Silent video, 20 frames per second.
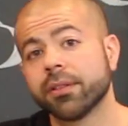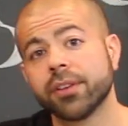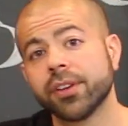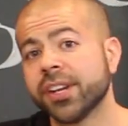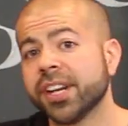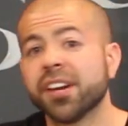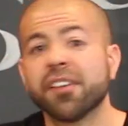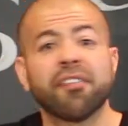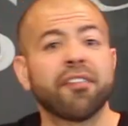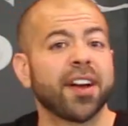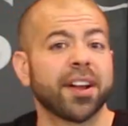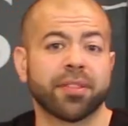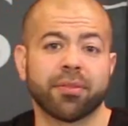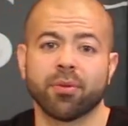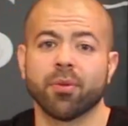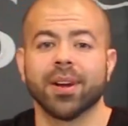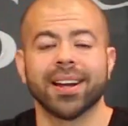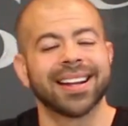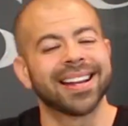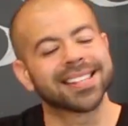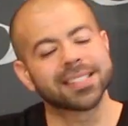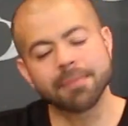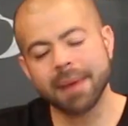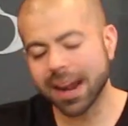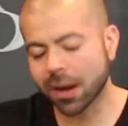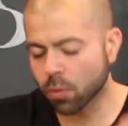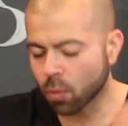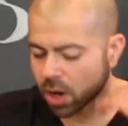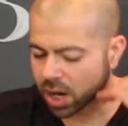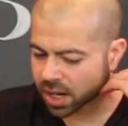You need to fight through it. Doesn't
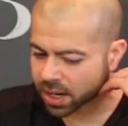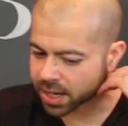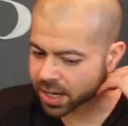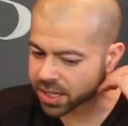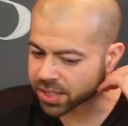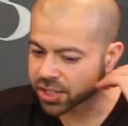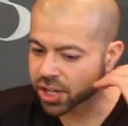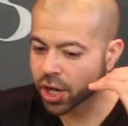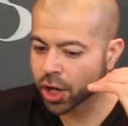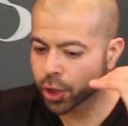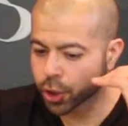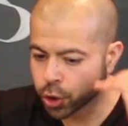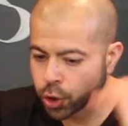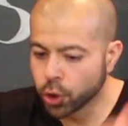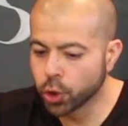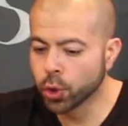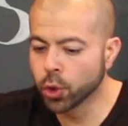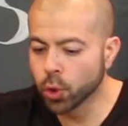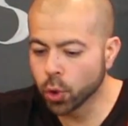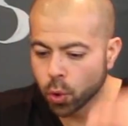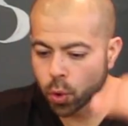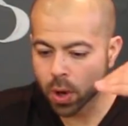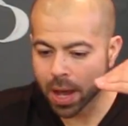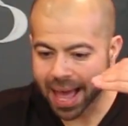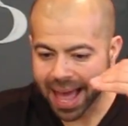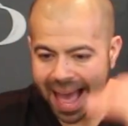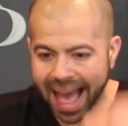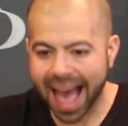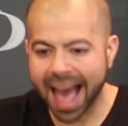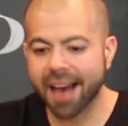matter what it is, you
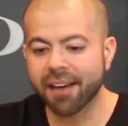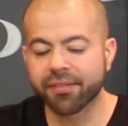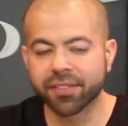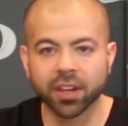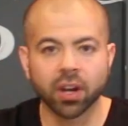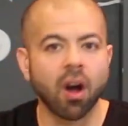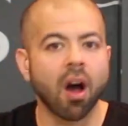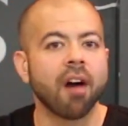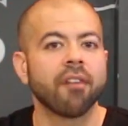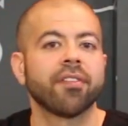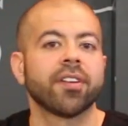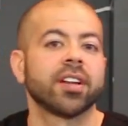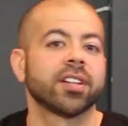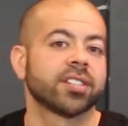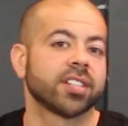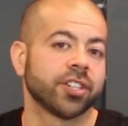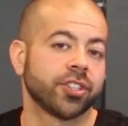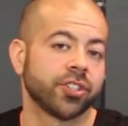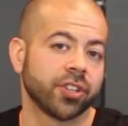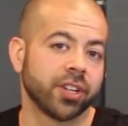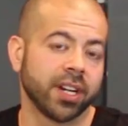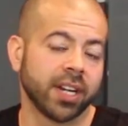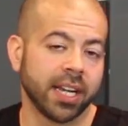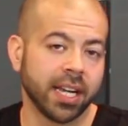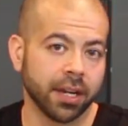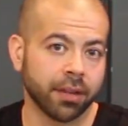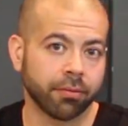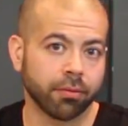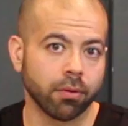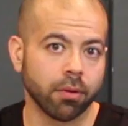have the confidence that you're going to
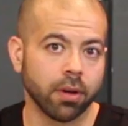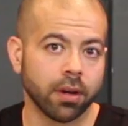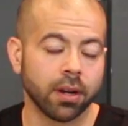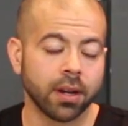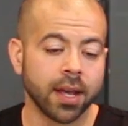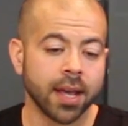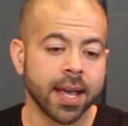get through it.